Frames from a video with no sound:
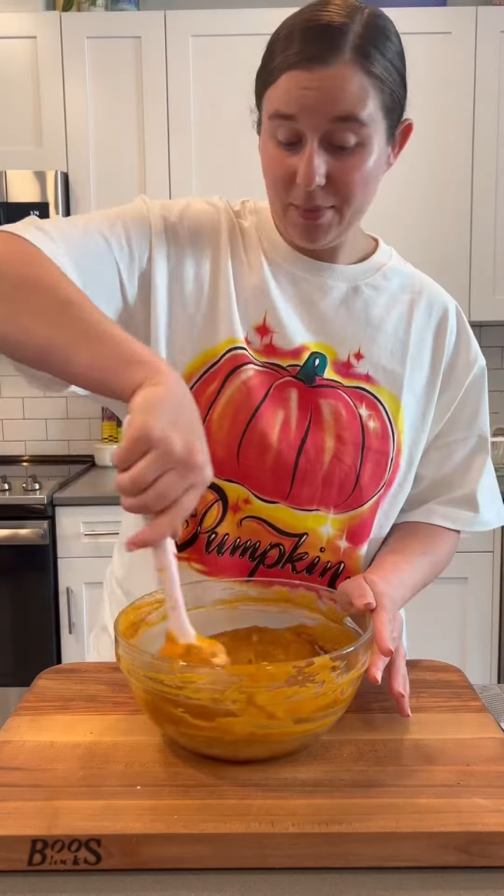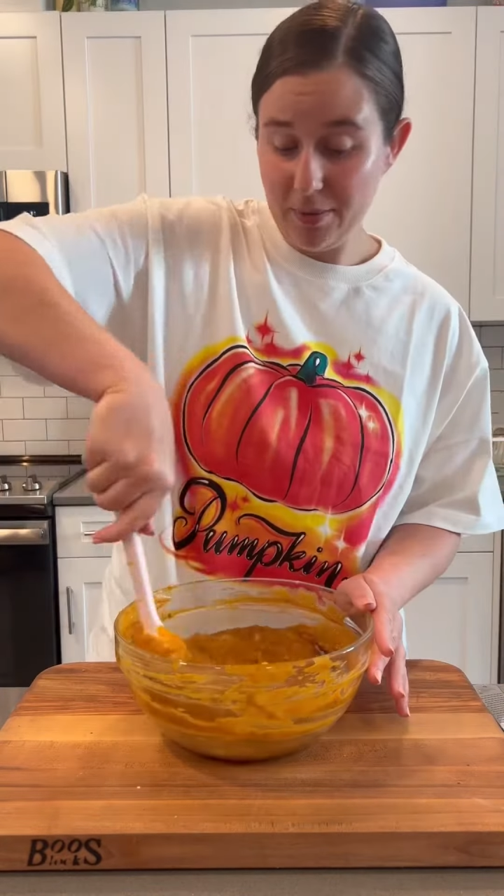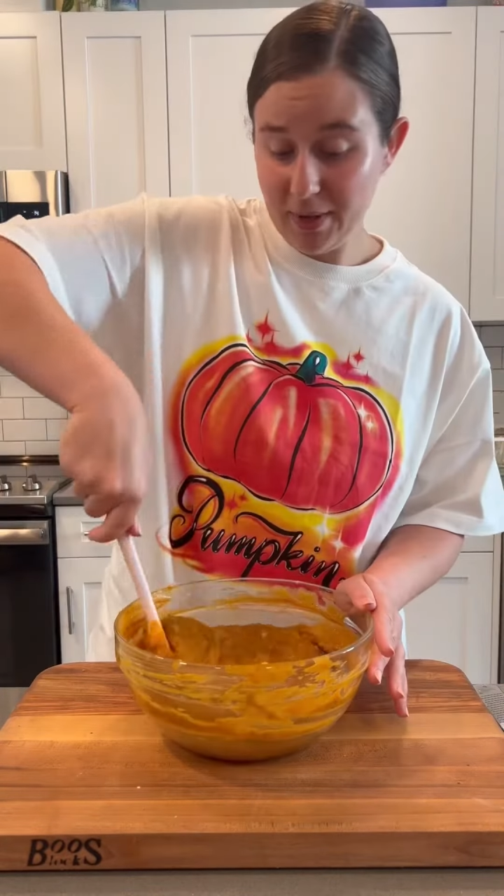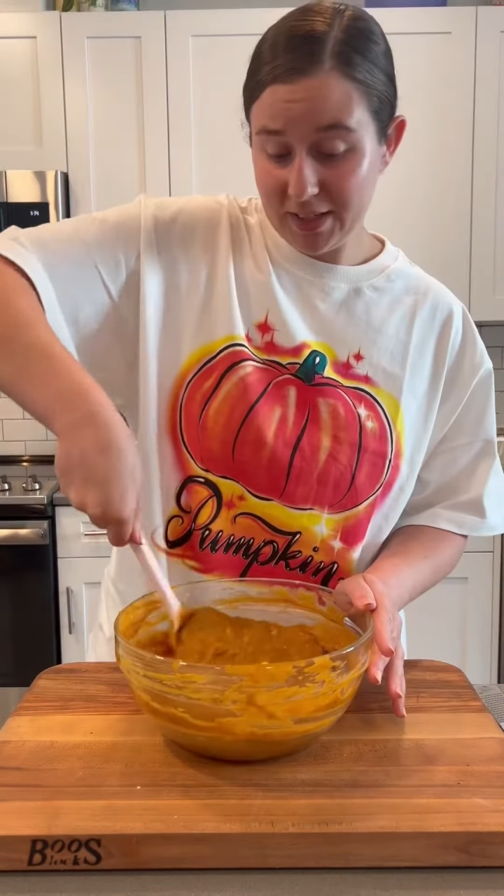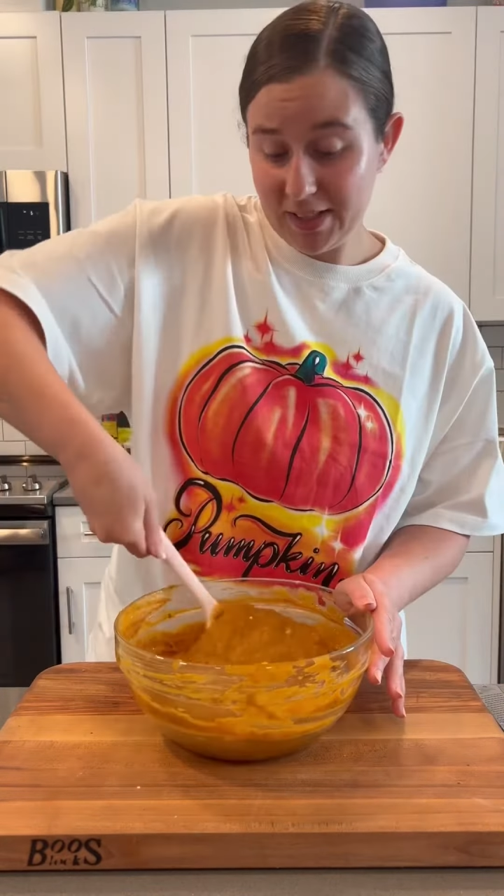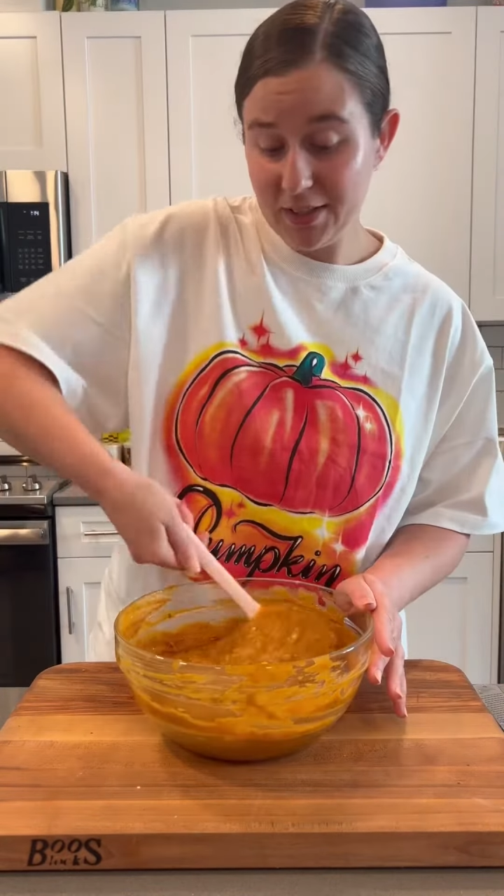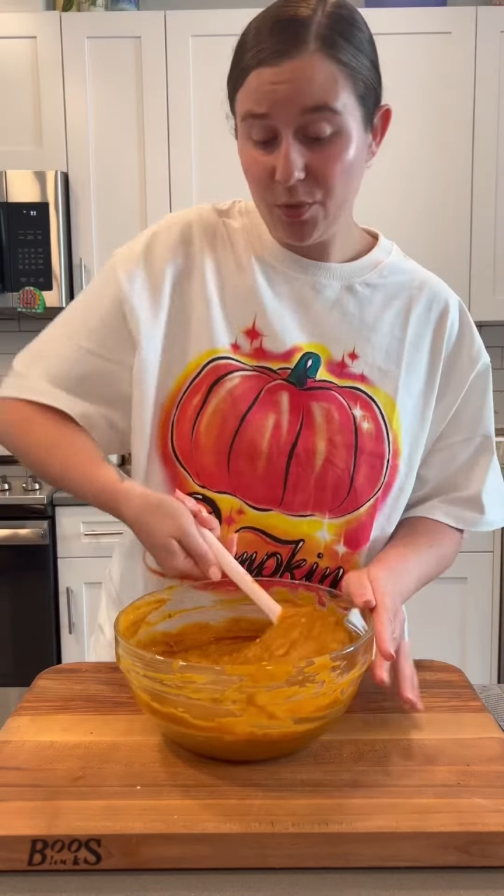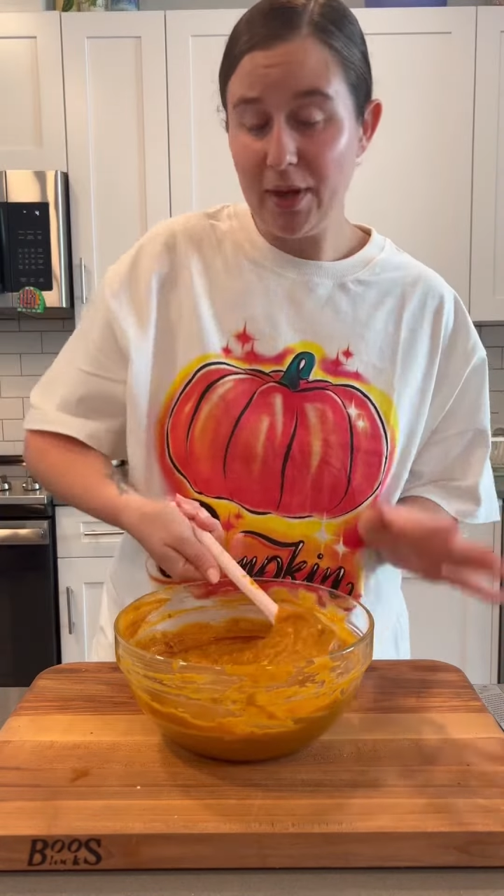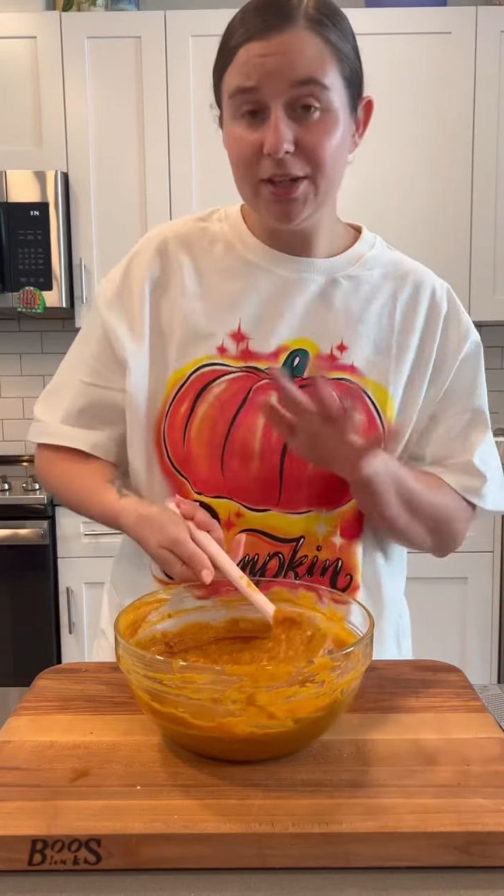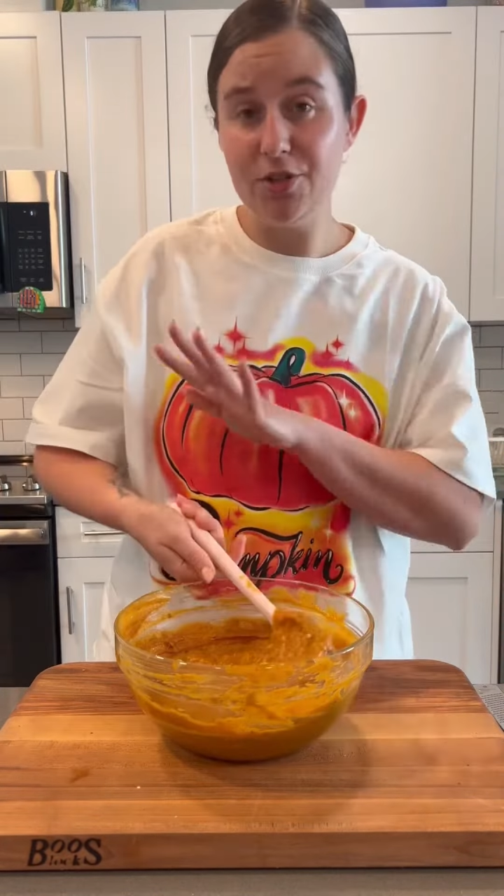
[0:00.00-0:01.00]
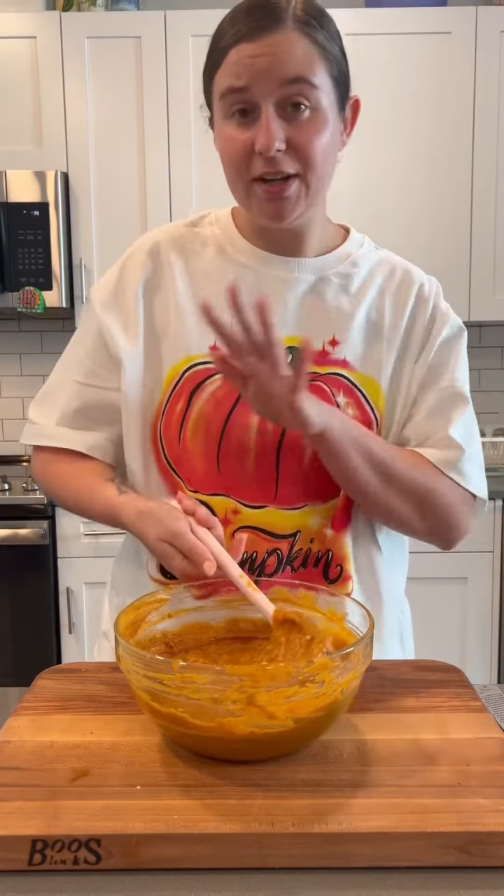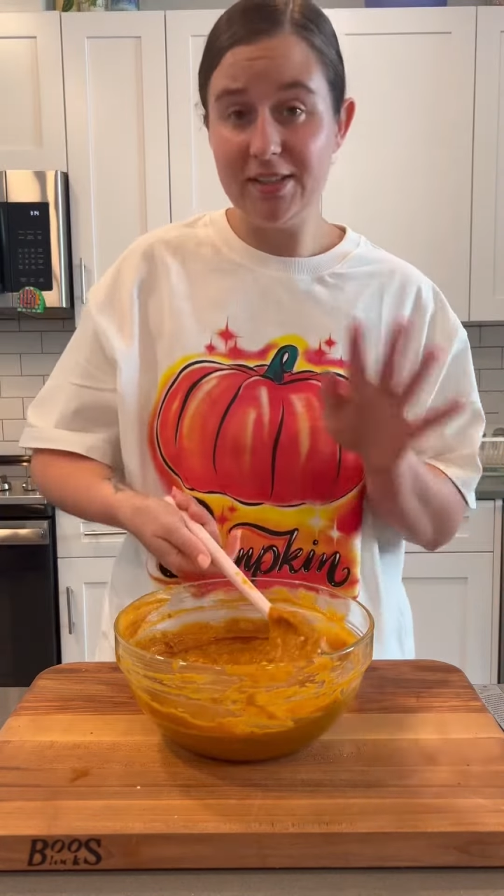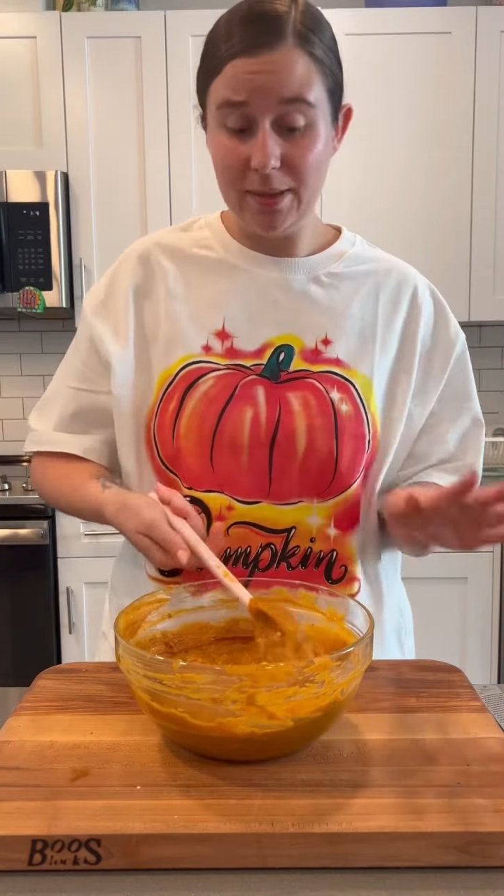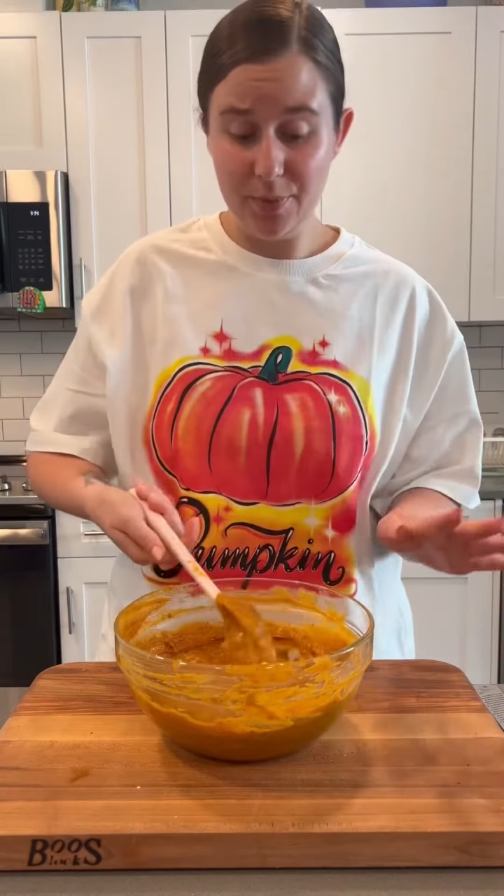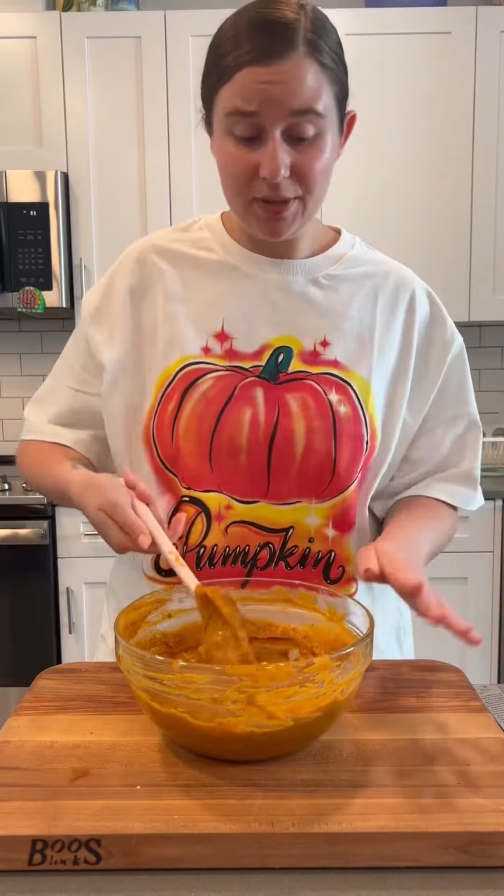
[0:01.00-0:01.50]
by mixing the wet and dry
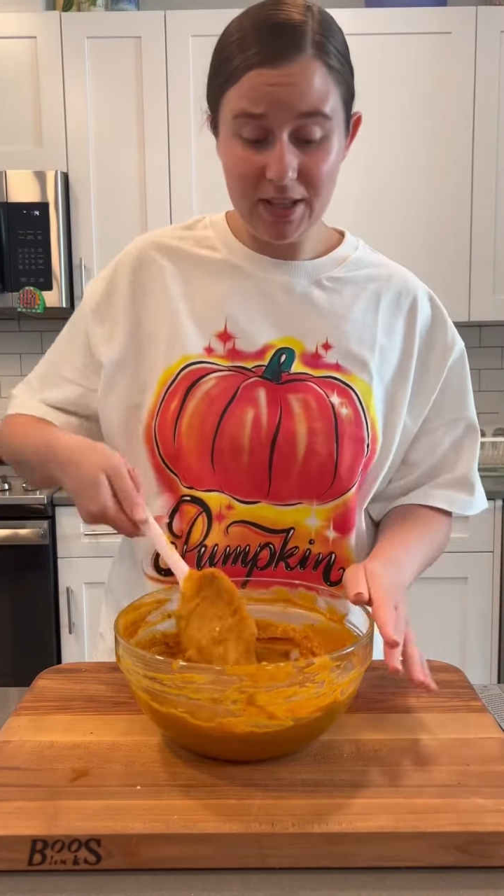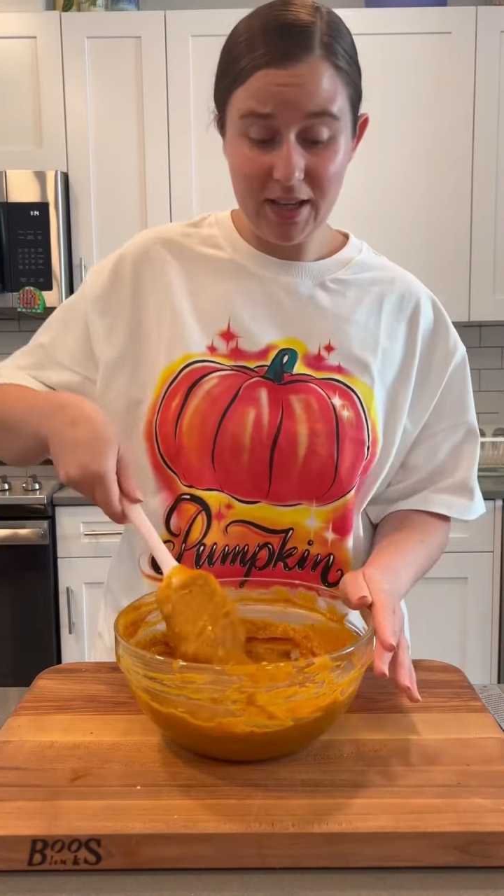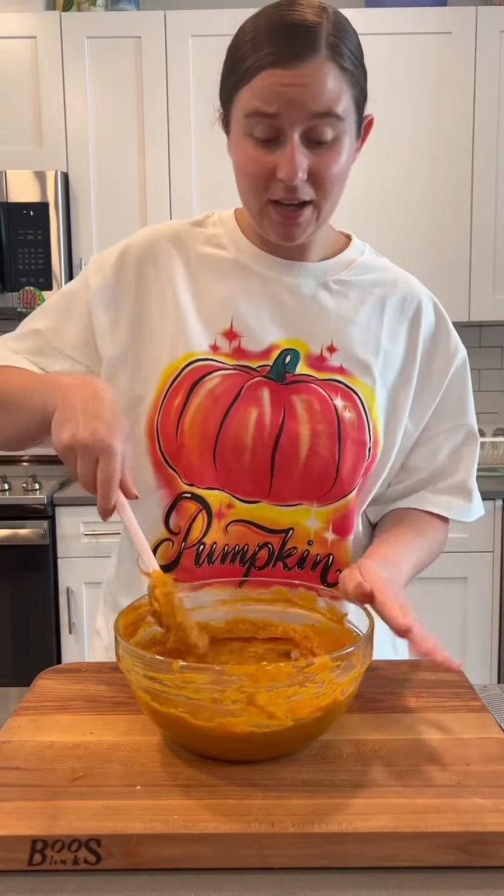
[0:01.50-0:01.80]
separately